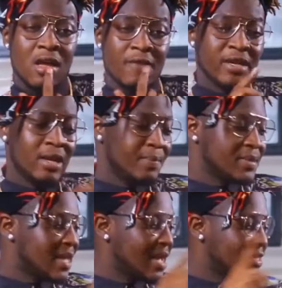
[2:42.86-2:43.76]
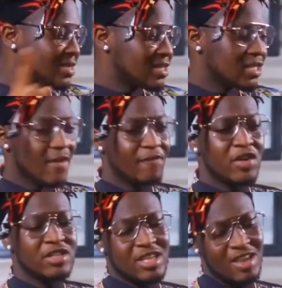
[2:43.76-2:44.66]
Every lips get something
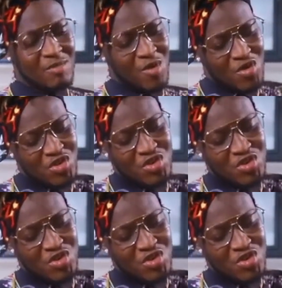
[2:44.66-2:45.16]
for savor